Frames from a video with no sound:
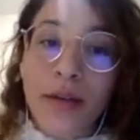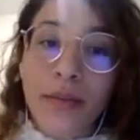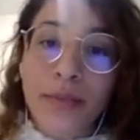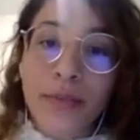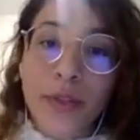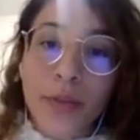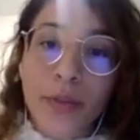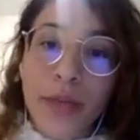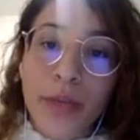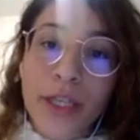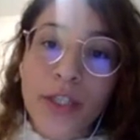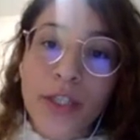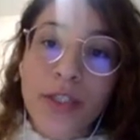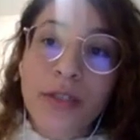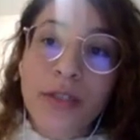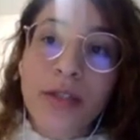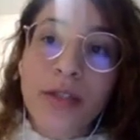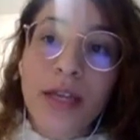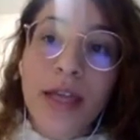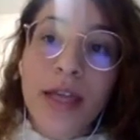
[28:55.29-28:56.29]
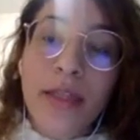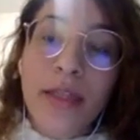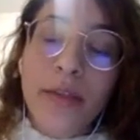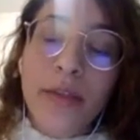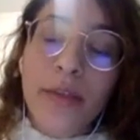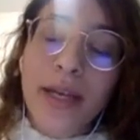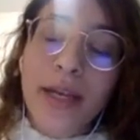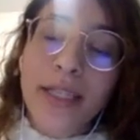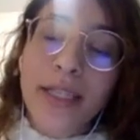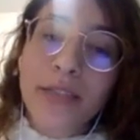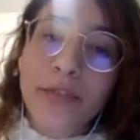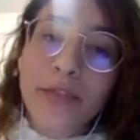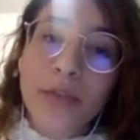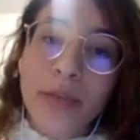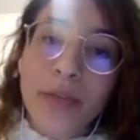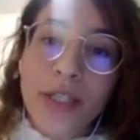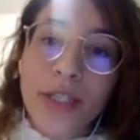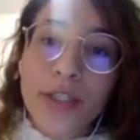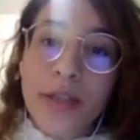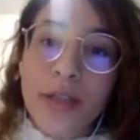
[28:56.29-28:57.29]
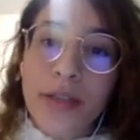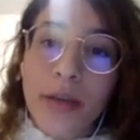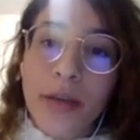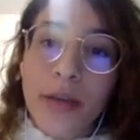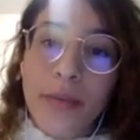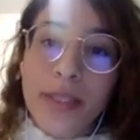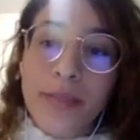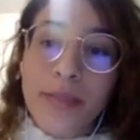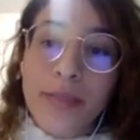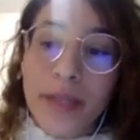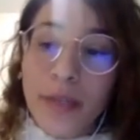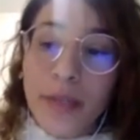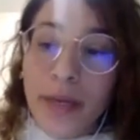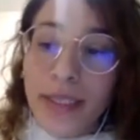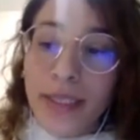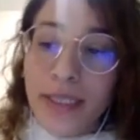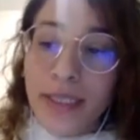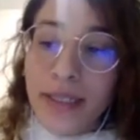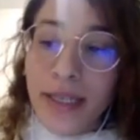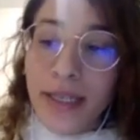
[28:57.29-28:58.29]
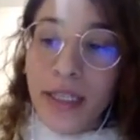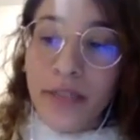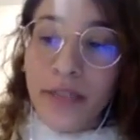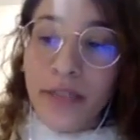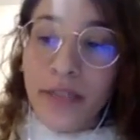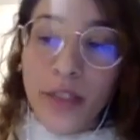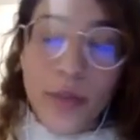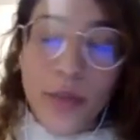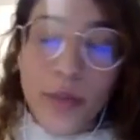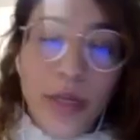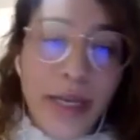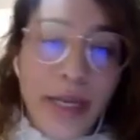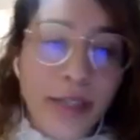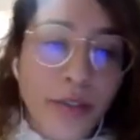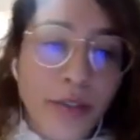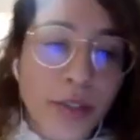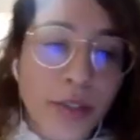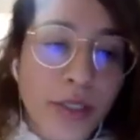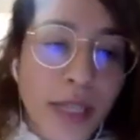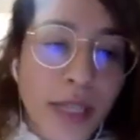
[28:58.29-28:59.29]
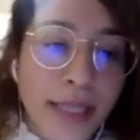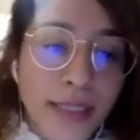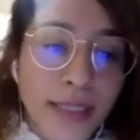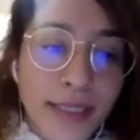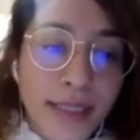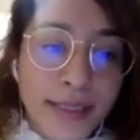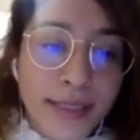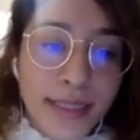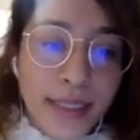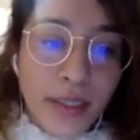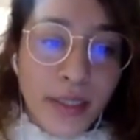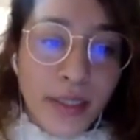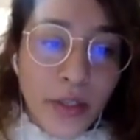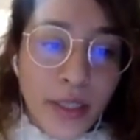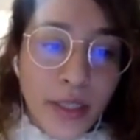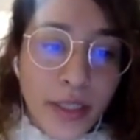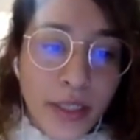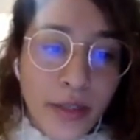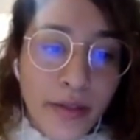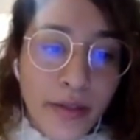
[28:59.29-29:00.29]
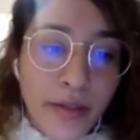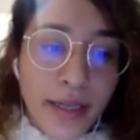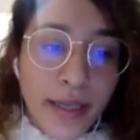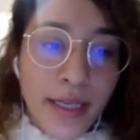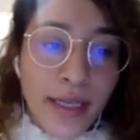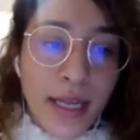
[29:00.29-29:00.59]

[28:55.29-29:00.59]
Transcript: duration, the relative duration that we spend writing the individual letters, as I said earlier, that